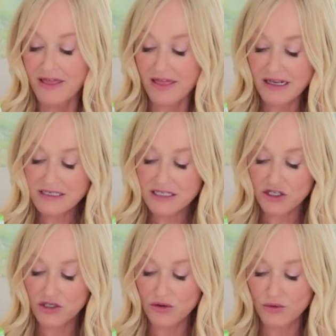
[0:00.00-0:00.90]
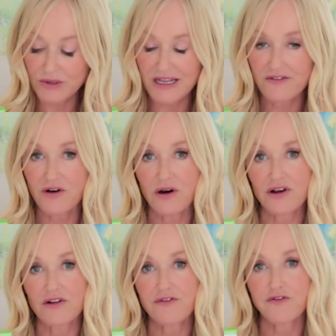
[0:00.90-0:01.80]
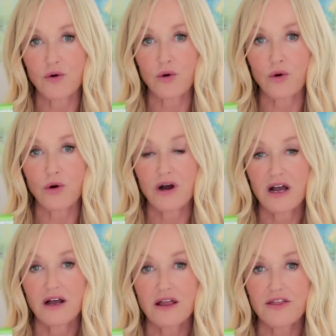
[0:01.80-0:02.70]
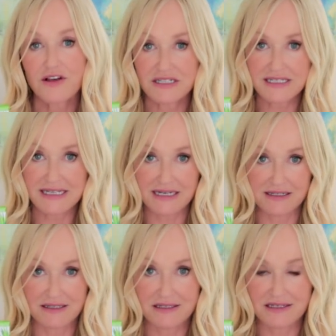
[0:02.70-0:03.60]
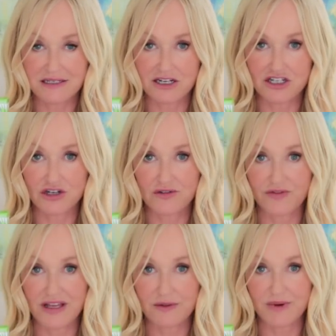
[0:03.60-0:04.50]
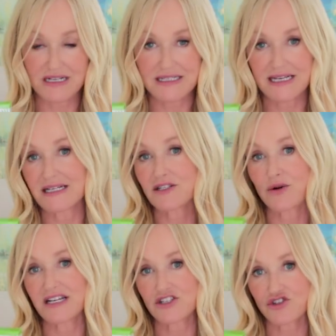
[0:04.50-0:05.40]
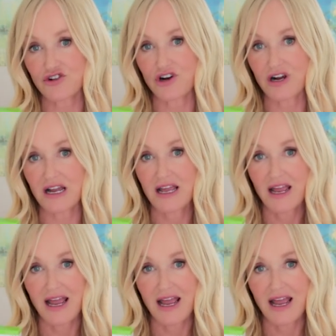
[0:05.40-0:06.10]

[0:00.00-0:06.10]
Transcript: this you leave on for 30 seconds to start off with because it is quite strong.